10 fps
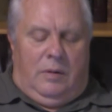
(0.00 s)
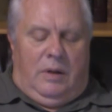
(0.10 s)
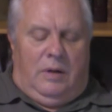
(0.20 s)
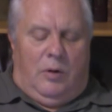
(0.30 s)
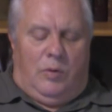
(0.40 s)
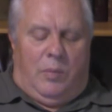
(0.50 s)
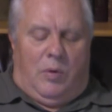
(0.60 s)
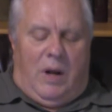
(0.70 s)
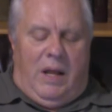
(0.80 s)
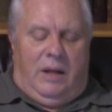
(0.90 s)
in note
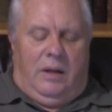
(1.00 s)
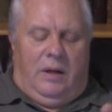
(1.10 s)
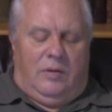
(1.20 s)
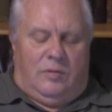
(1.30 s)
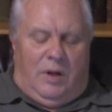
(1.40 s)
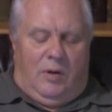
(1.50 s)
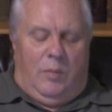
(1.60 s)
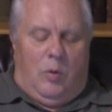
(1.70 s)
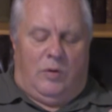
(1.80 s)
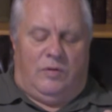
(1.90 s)
number 8 is Henry
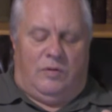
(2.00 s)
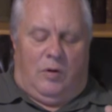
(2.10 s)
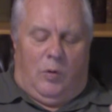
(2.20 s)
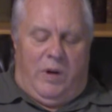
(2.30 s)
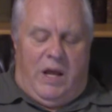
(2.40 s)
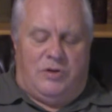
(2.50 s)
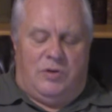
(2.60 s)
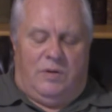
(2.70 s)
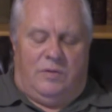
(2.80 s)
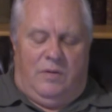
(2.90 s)
Morris's A
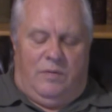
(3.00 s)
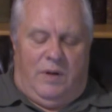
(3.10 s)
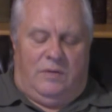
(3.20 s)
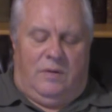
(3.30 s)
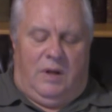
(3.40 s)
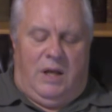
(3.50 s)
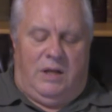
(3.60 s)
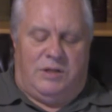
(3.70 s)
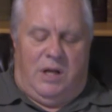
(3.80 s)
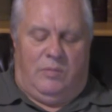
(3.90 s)
Creationist Defense of the
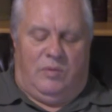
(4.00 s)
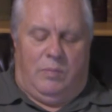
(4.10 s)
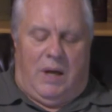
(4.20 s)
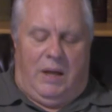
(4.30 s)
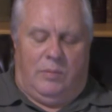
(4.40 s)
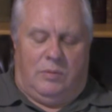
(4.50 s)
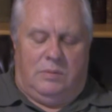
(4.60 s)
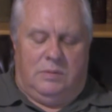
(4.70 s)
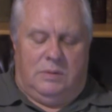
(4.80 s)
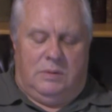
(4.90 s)
King James Bible.
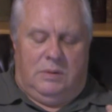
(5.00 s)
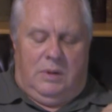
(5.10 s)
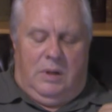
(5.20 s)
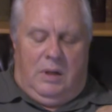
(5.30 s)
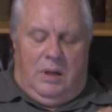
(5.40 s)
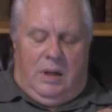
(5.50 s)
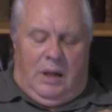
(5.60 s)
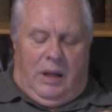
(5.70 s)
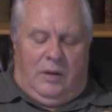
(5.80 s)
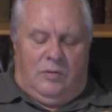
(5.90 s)

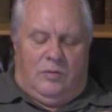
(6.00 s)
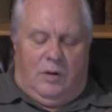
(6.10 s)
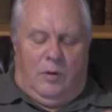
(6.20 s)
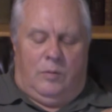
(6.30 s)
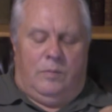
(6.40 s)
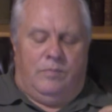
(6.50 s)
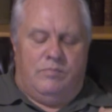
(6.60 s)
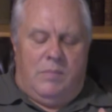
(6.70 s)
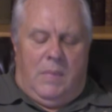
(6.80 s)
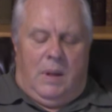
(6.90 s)
And so
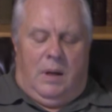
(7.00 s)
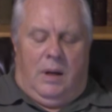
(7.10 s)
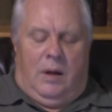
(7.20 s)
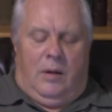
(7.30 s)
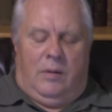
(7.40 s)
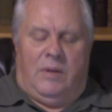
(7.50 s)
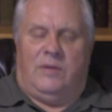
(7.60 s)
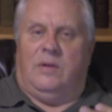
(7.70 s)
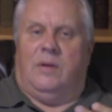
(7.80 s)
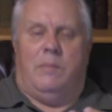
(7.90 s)

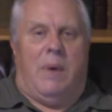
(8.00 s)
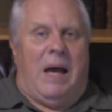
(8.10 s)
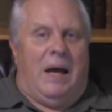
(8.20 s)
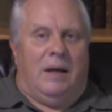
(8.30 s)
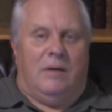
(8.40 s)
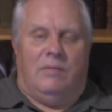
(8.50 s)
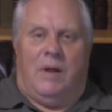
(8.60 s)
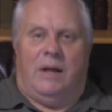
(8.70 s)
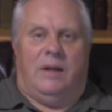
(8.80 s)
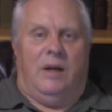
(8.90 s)
that's in the back of
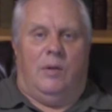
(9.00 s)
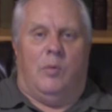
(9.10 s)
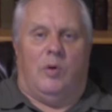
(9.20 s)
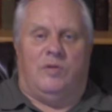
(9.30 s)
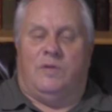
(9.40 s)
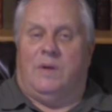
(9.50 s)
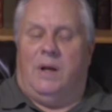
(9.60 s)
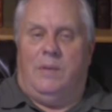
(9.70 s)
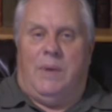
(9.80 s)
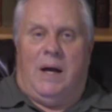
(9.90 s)
like the Henry Morris
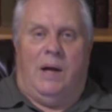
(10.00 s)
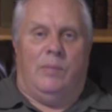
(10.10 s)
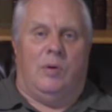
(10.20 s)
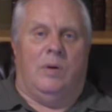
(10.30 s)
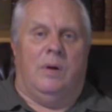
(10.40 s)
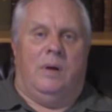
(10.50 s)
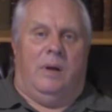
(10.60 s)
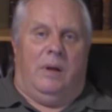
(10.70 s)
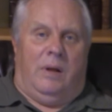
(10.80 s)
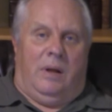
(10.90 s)
Study Bible.
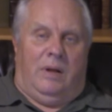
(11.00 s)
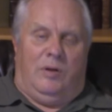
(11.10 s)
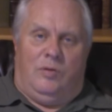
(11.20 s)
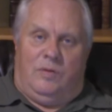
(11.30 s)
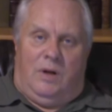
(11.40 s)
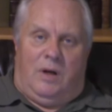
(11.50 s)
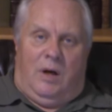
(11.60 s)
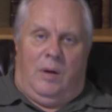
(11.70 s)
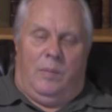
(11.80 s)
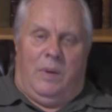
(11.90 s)
It used to
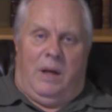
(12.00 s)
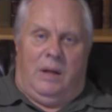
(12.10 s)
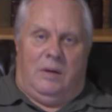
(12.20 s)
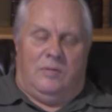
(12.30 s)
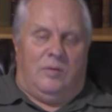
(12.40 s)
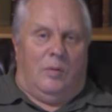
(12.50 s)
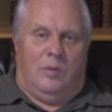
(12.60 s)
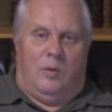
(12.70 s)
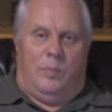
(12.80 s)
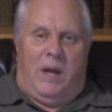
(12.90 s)
come in its own
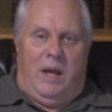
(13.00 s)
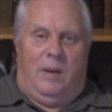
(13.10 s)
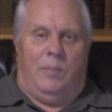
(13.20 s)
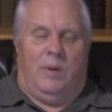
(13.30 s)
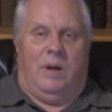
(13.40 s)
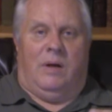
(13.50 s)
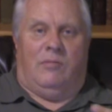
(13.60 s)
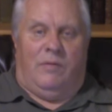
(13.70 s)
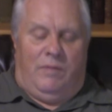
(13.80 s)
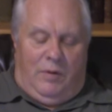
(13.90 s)
little pamphlet.
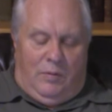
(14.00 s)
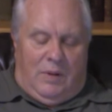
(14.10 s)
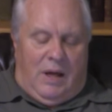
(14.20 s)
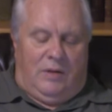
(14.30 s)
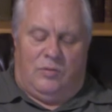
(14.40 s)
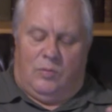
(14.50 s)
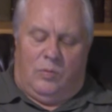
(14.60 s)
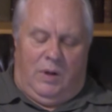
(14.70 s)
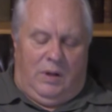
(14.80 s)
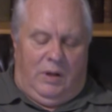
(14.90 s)
I've reviewed that. It's
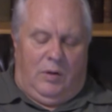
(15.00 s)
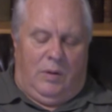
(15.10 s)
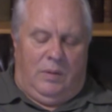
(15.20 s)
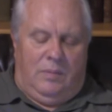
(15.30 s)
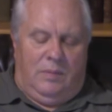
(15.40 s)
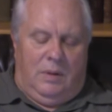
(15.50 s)
really good.